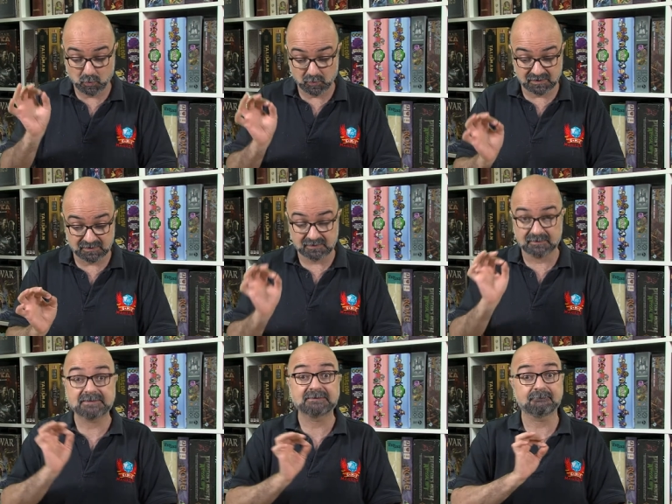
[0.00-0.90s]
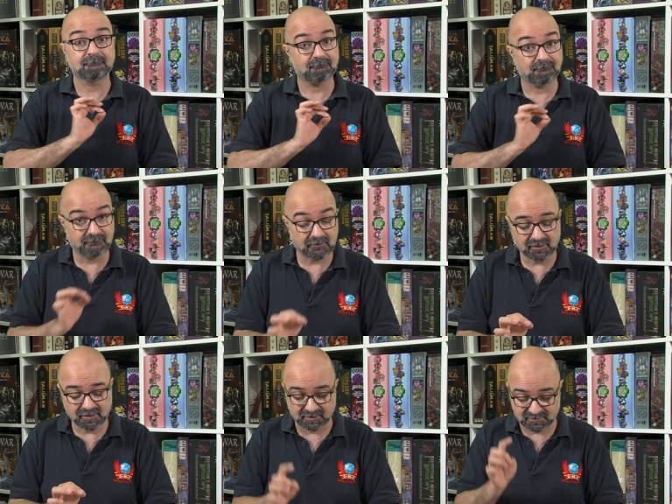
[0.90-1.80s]
which is very
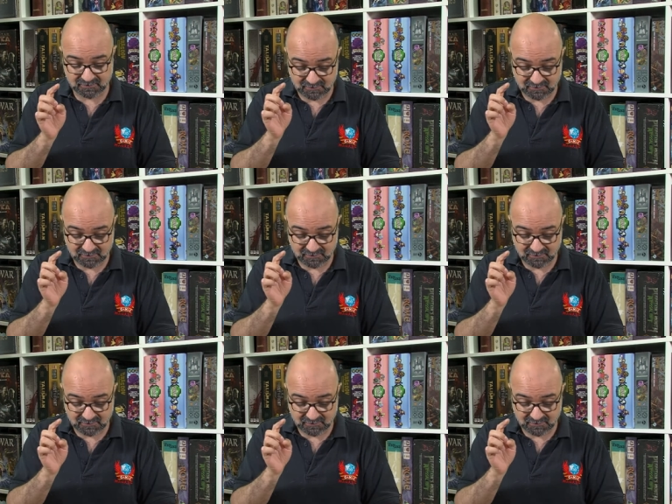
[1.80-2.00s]
nice.